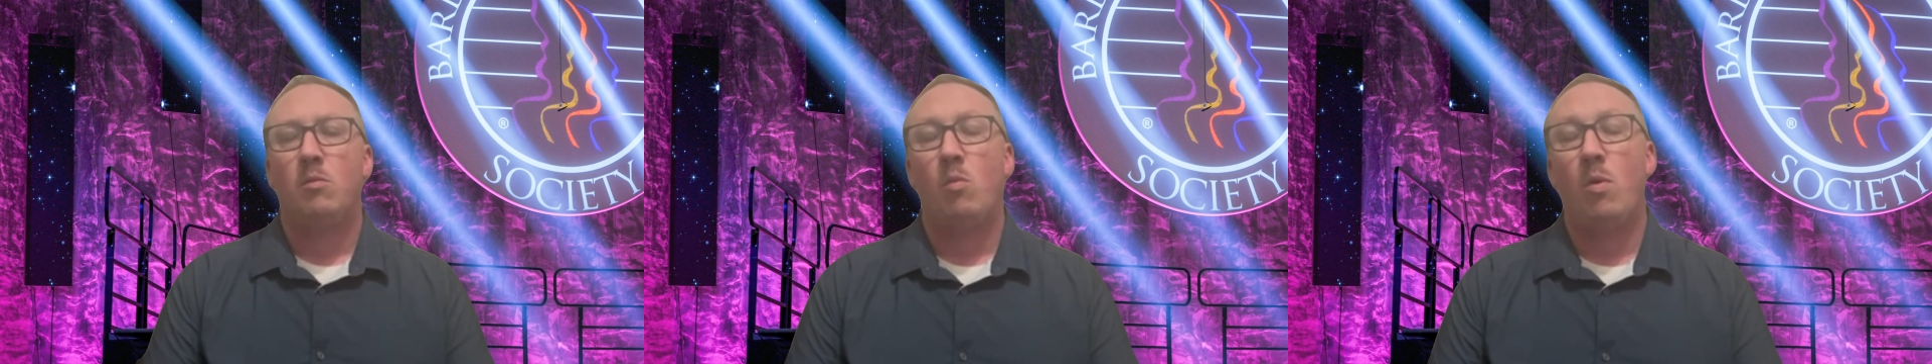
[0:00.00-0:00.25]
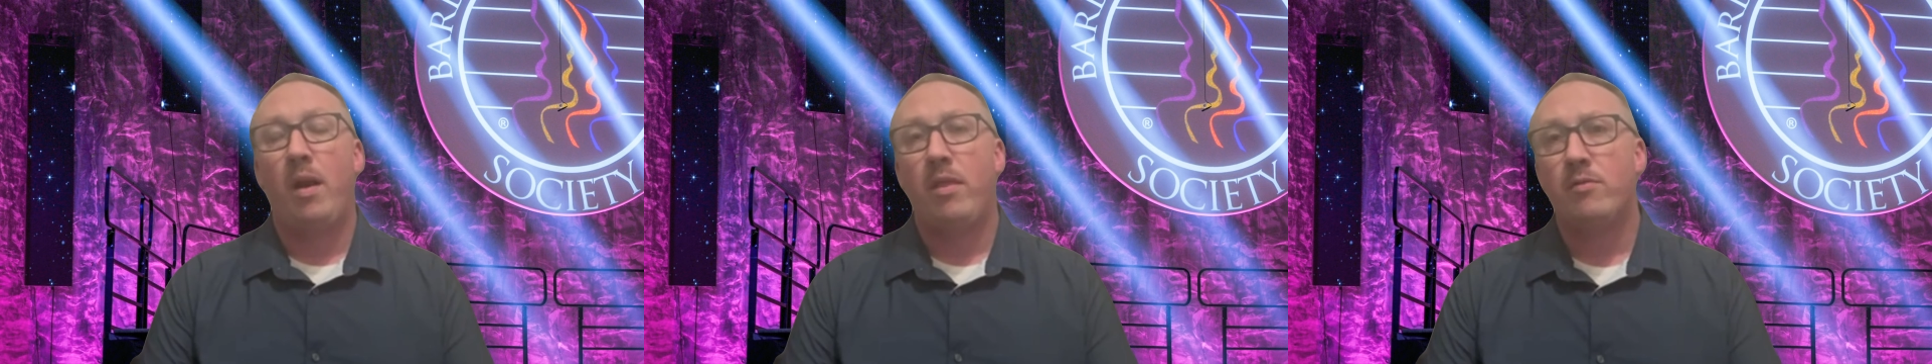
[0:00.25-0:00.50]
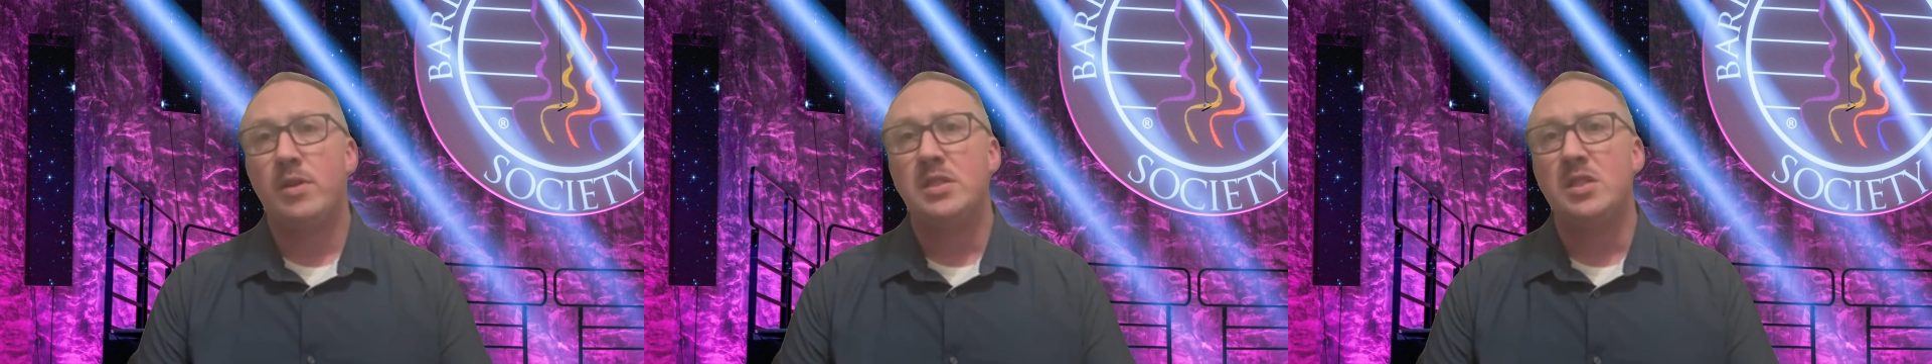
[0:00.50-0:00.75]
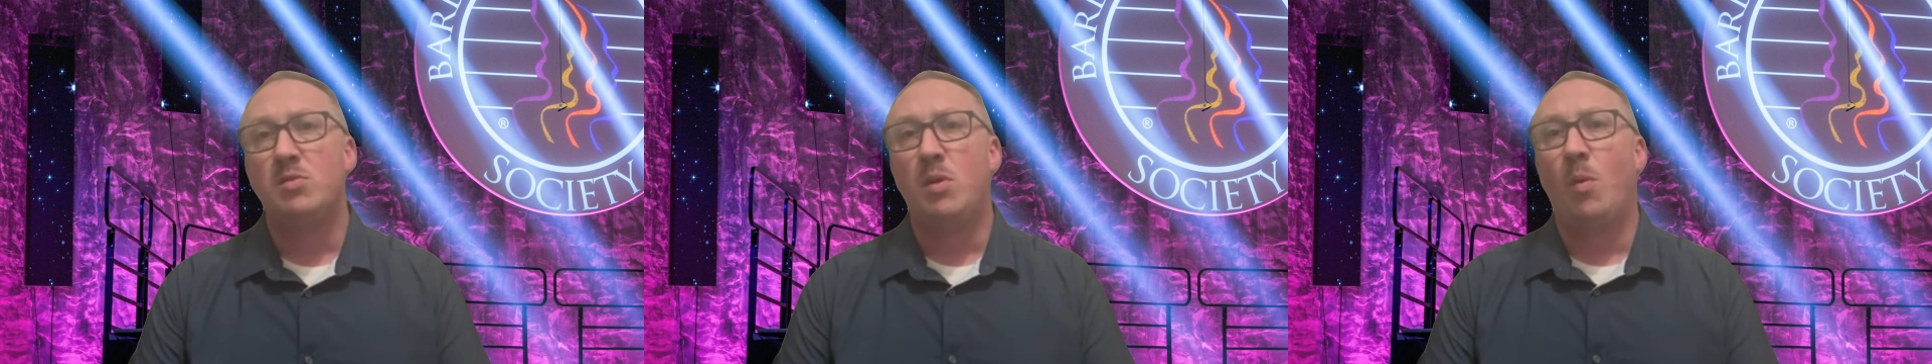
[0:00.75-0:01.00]
One of the
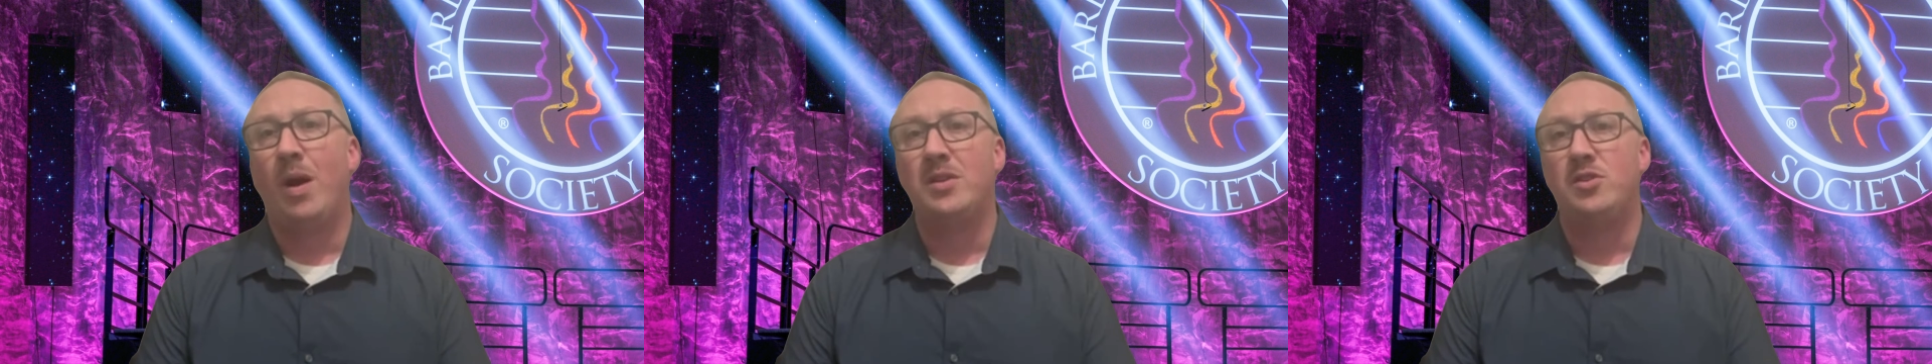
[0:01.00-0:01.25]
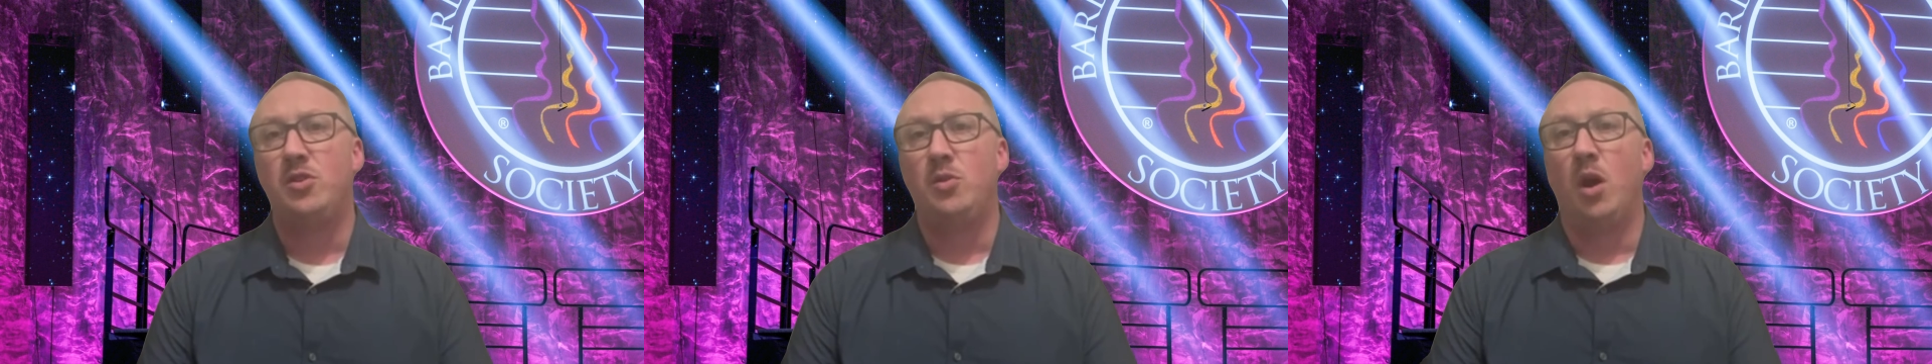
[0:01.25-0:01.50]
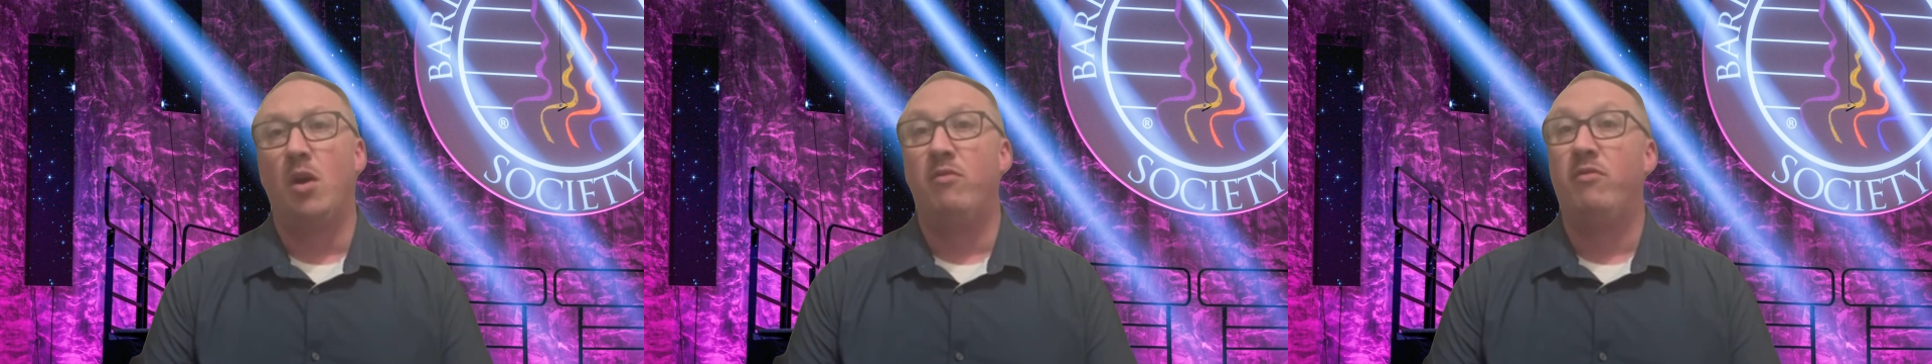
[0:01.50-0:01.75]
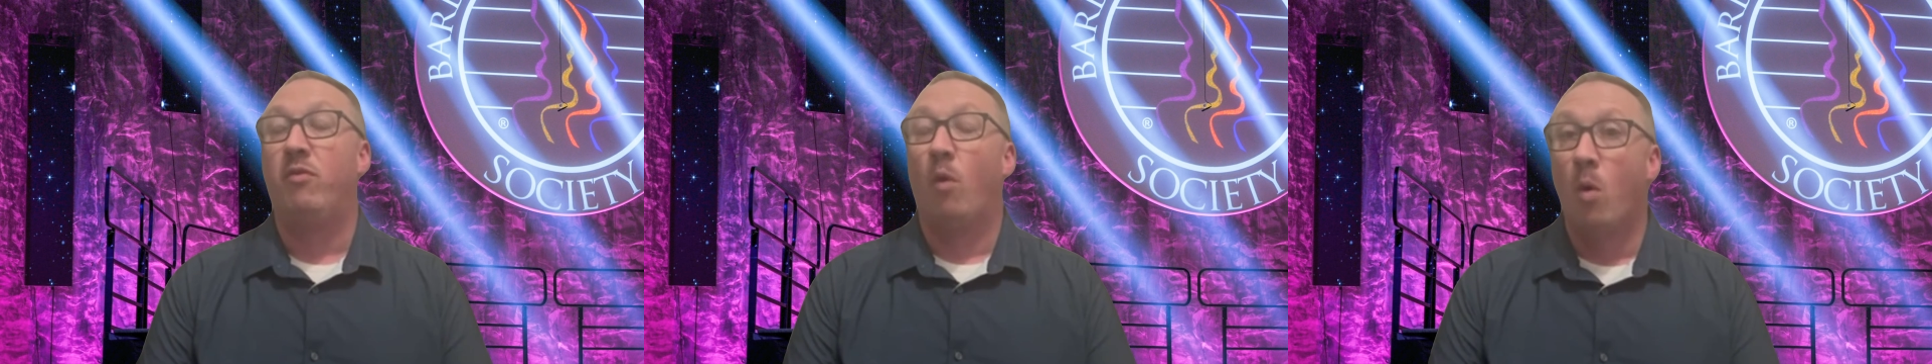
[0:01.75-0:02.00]
reasons we want to
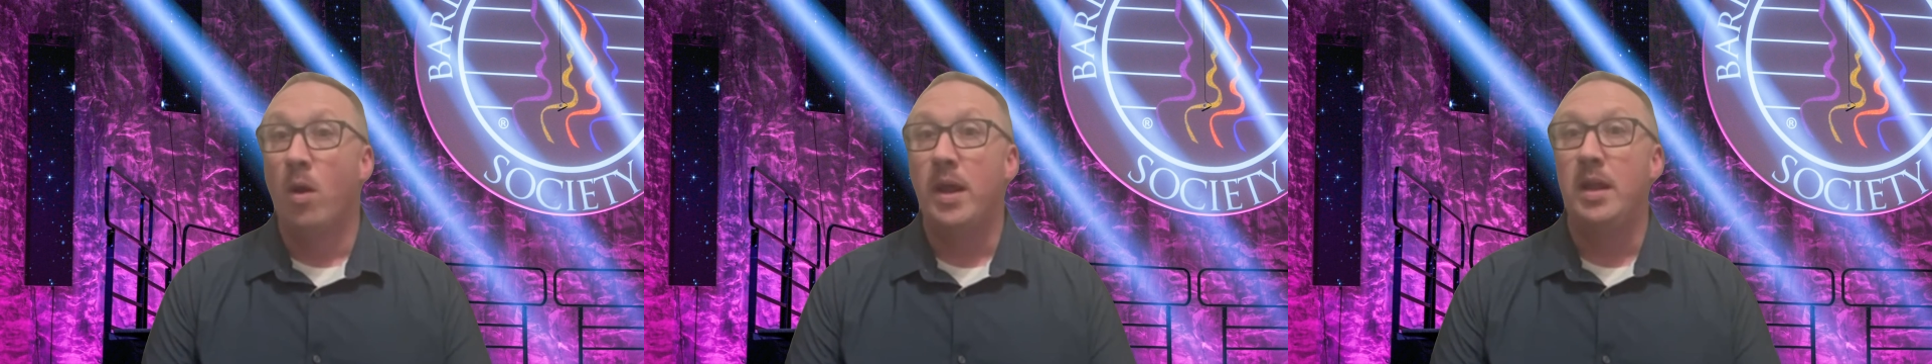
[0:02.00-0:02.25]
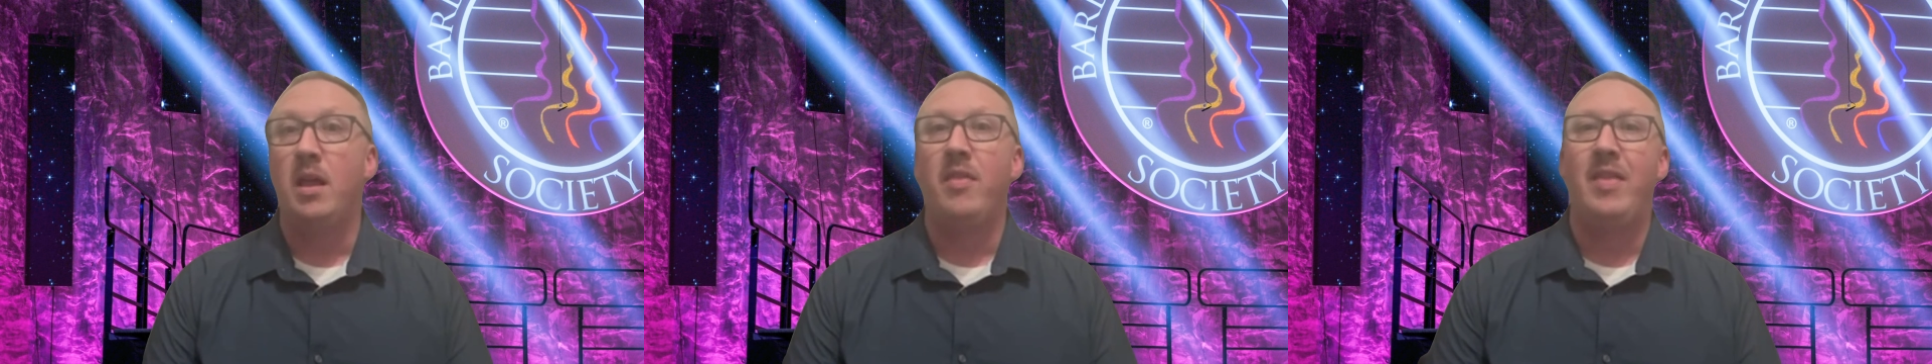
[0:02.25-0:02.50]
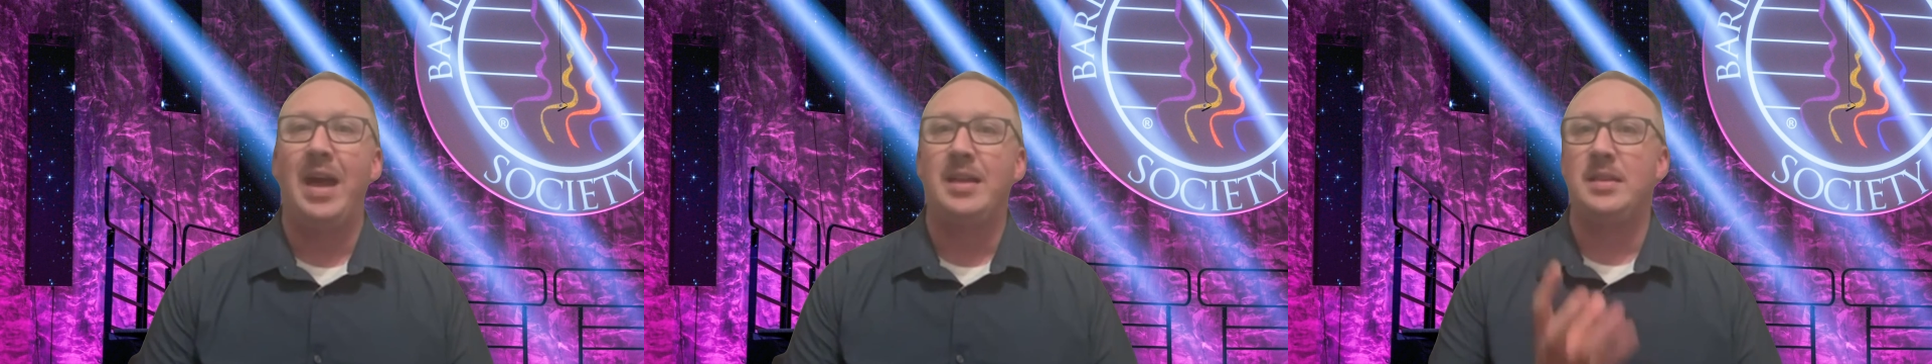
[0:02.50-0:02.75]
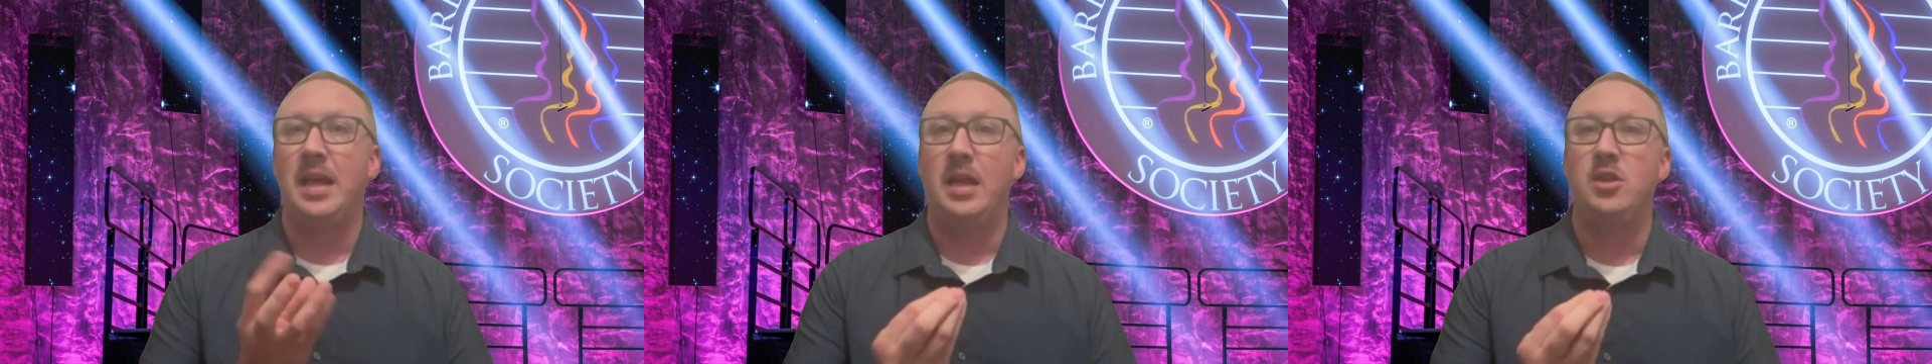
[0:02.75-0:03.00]
avoid that
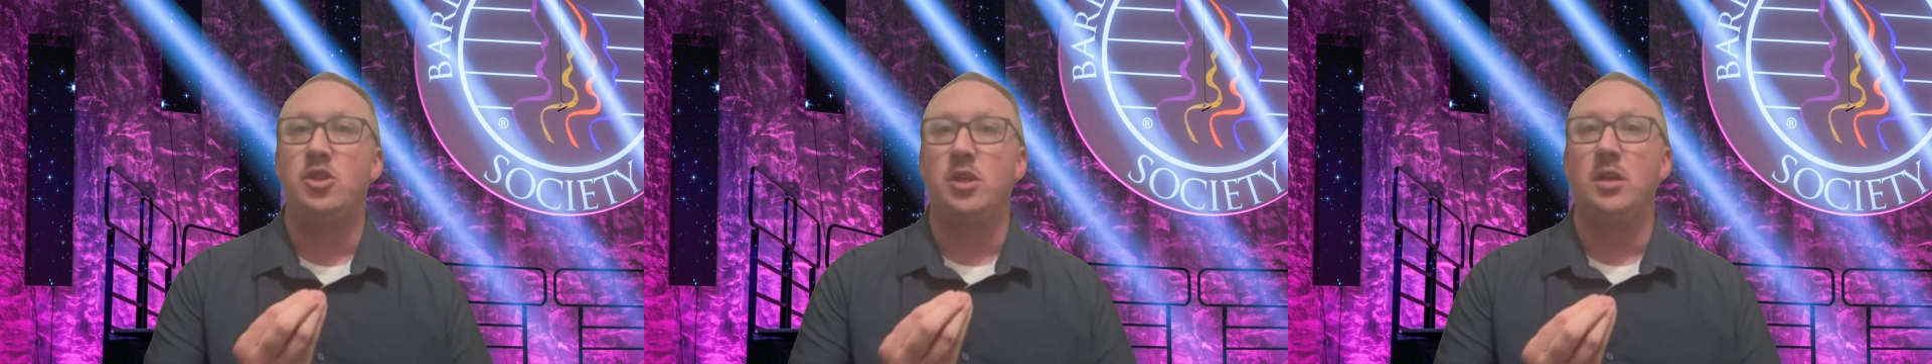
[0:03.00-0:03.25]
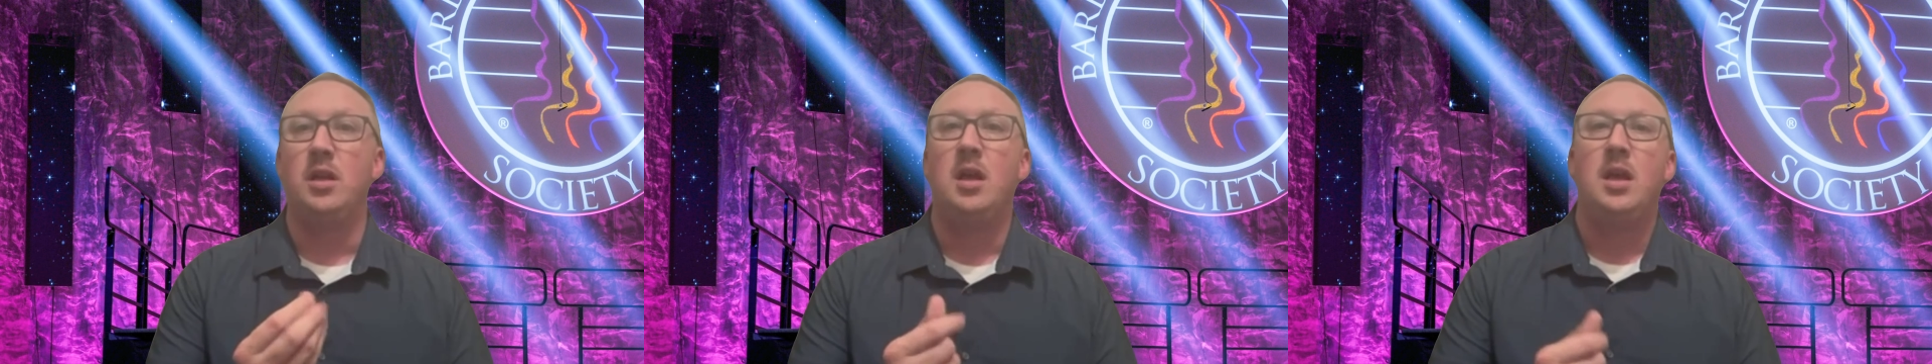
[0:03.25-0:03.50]
tension